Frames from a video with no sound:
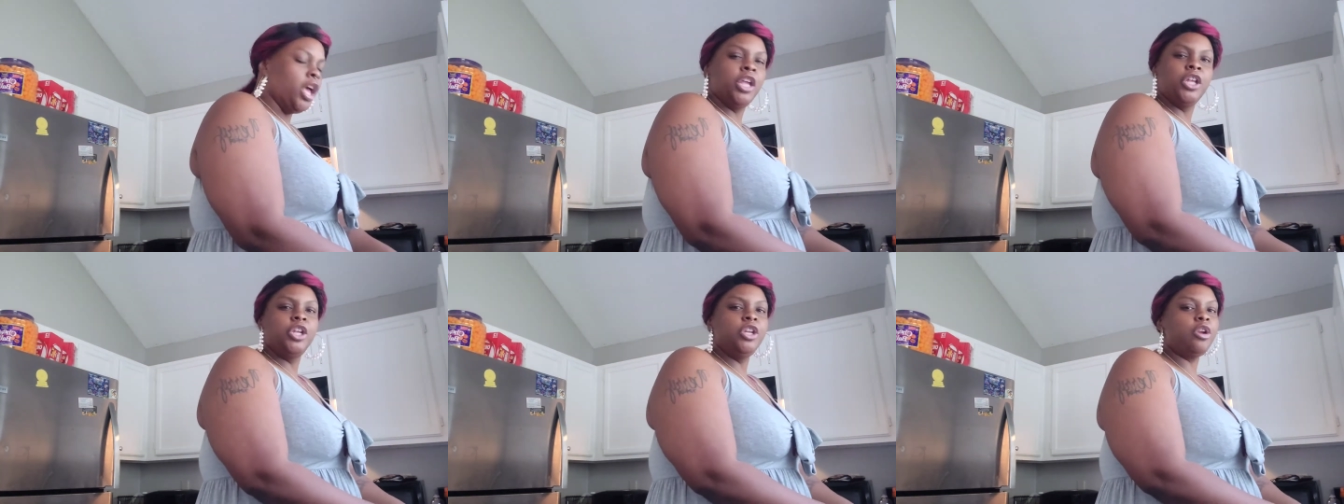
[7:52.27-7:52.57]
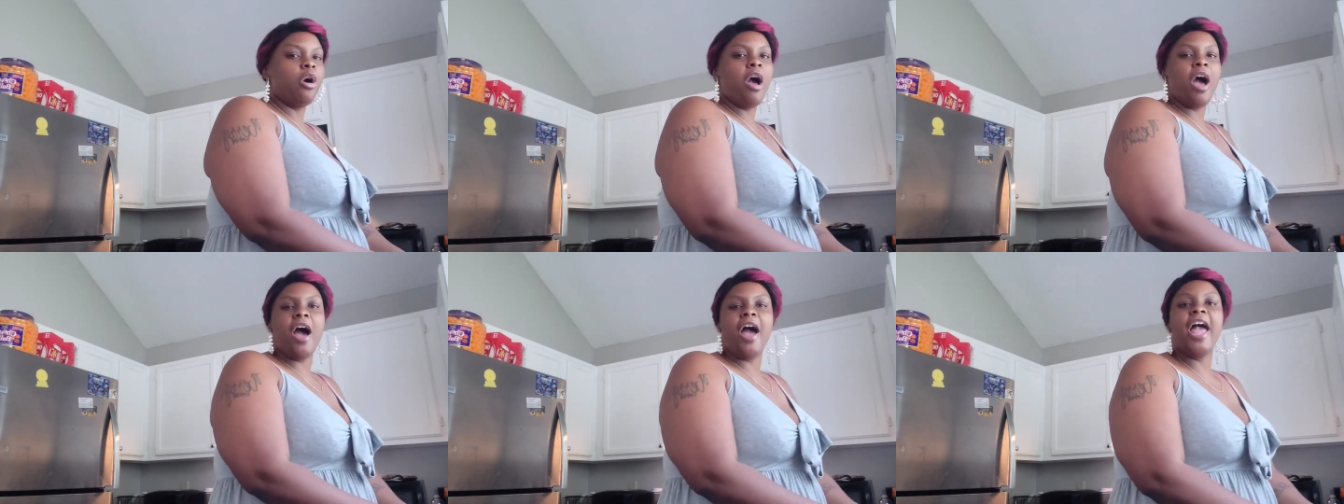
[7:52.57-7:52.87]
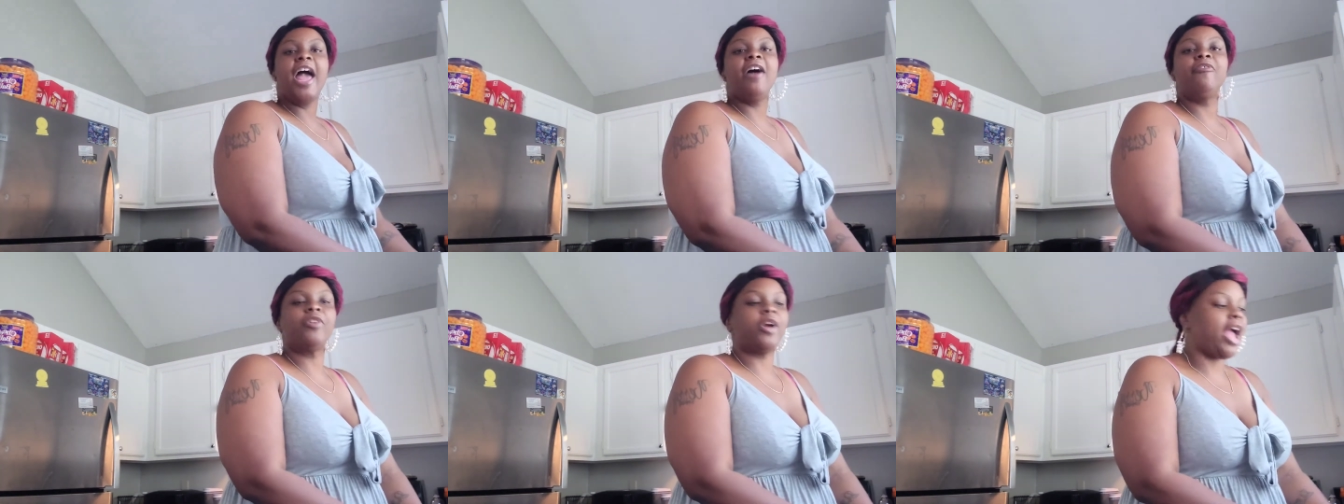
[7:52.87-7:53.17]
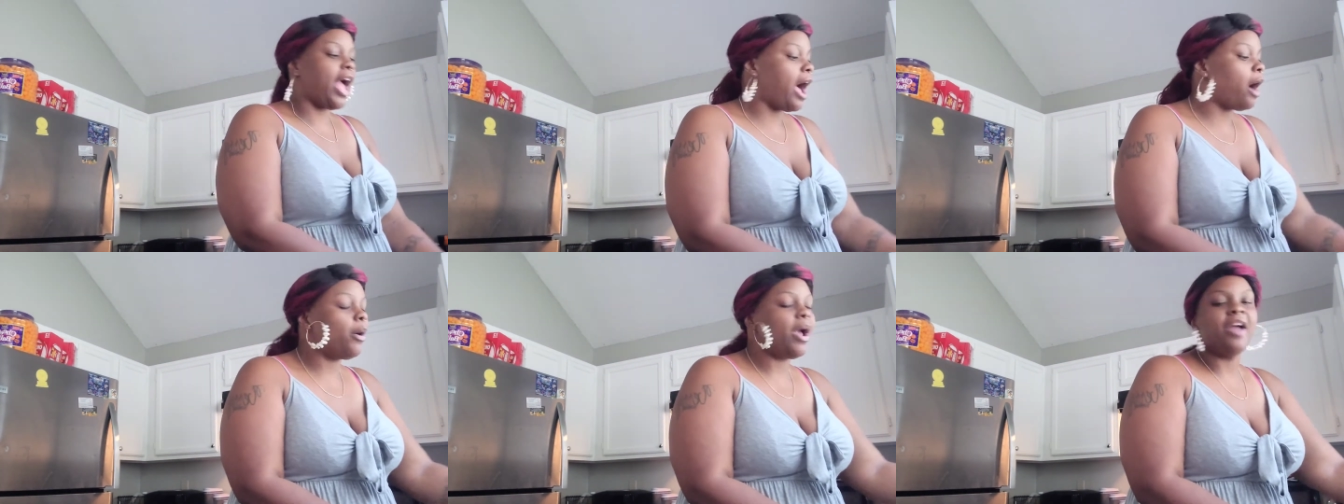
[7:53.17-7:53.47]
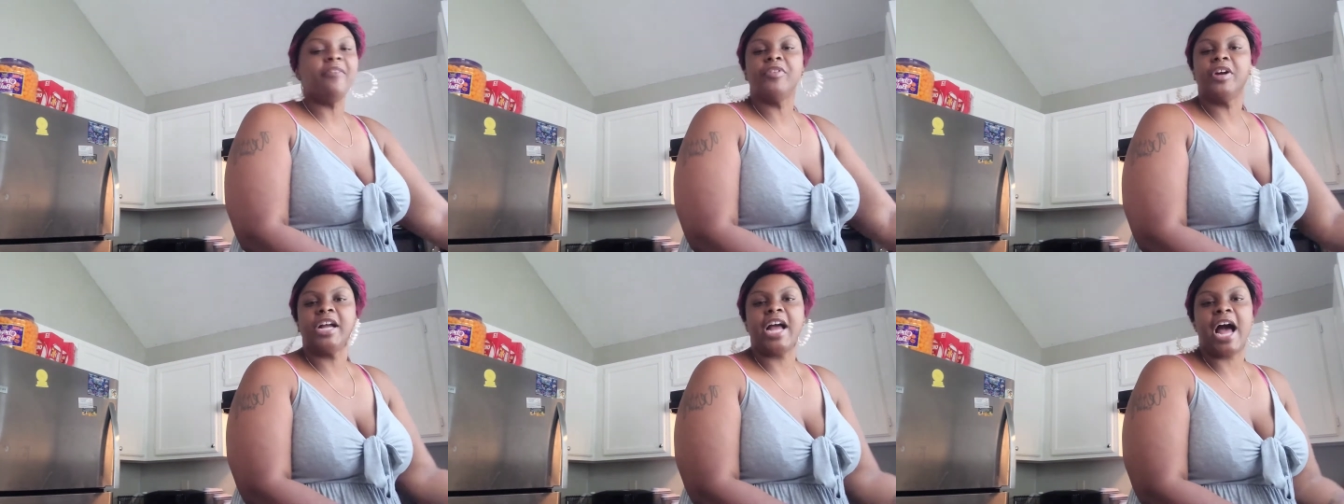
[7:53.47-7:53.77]

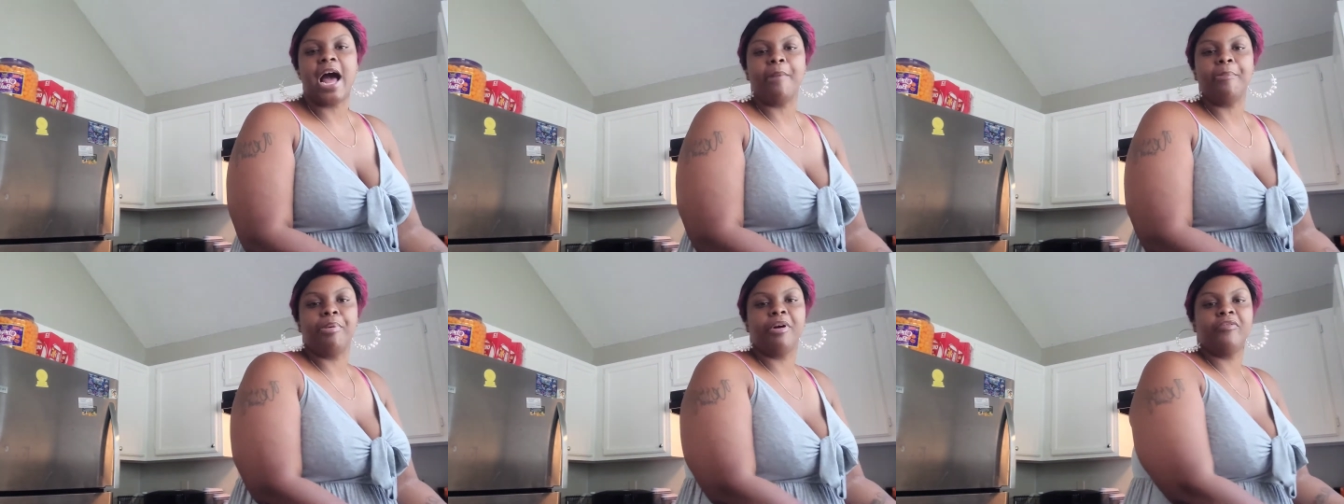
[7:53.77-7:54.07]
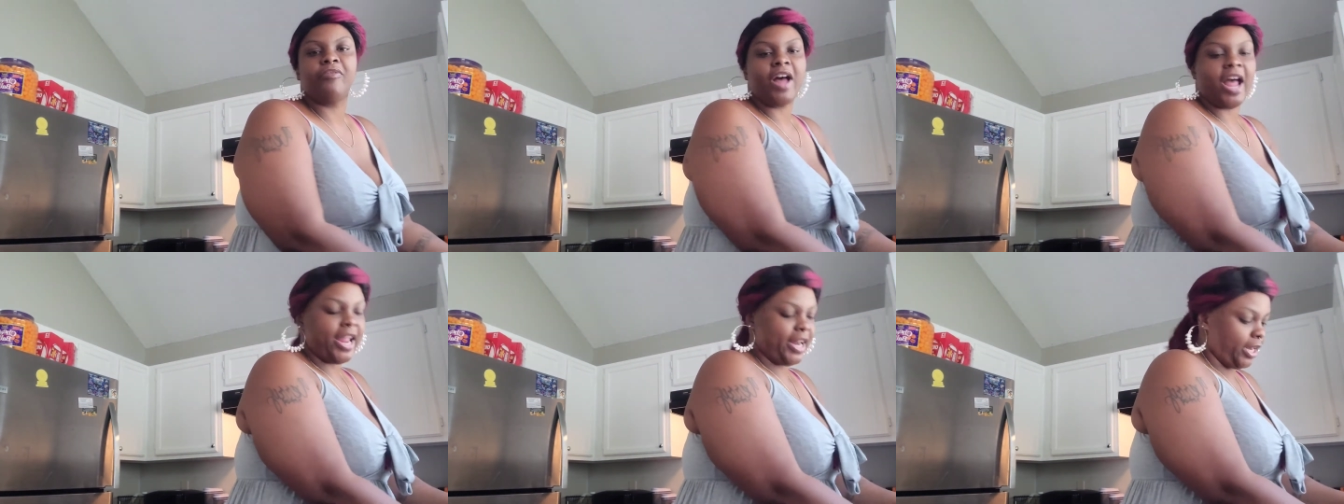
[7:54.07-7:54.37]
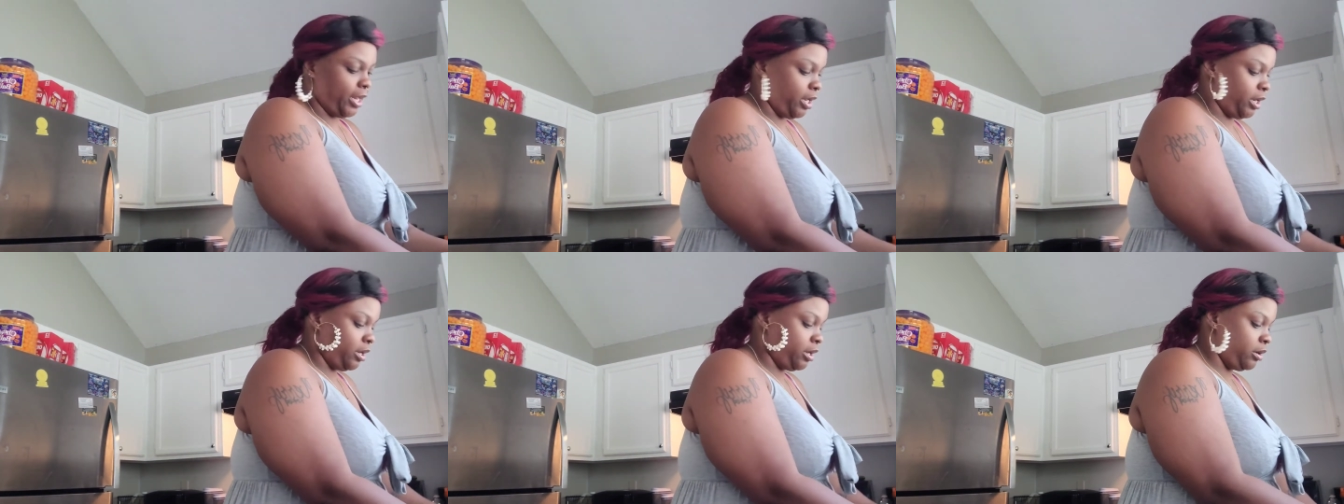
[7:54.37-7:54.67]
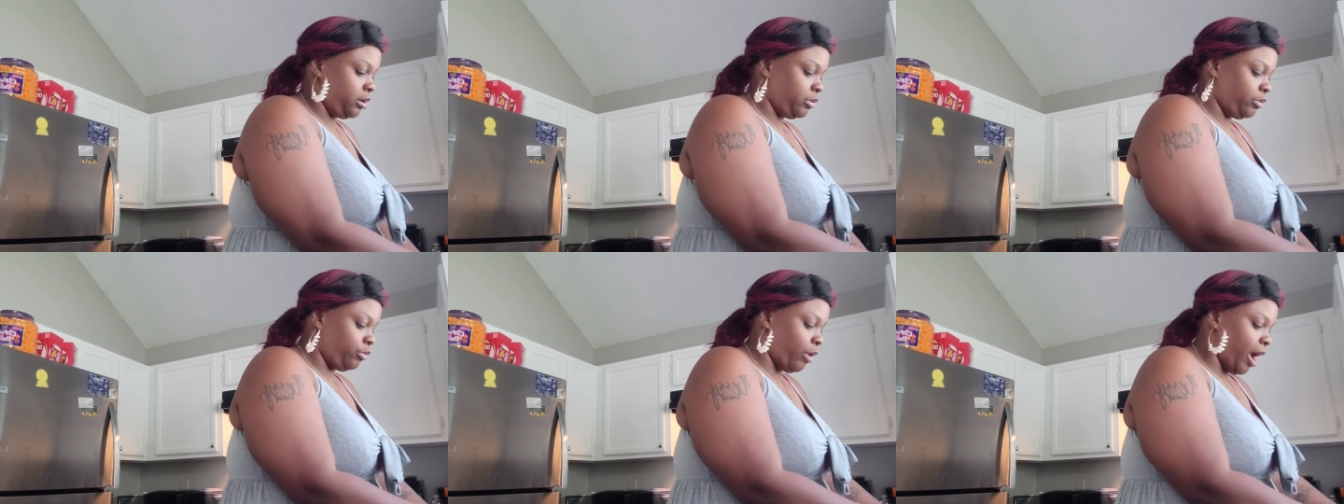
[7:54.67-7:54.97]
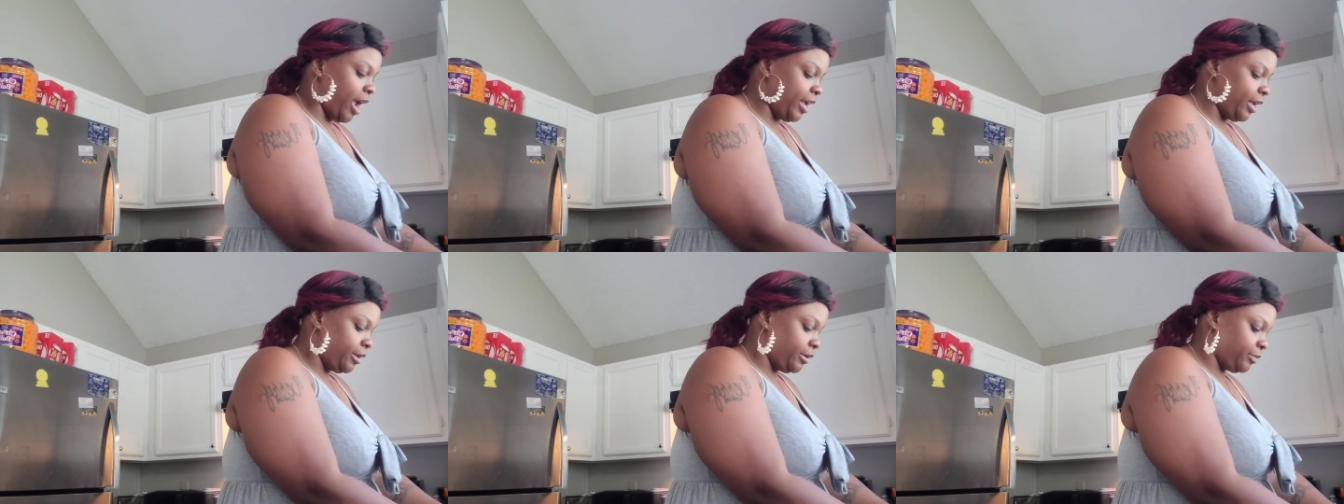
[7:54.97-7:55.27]
however God provided, right?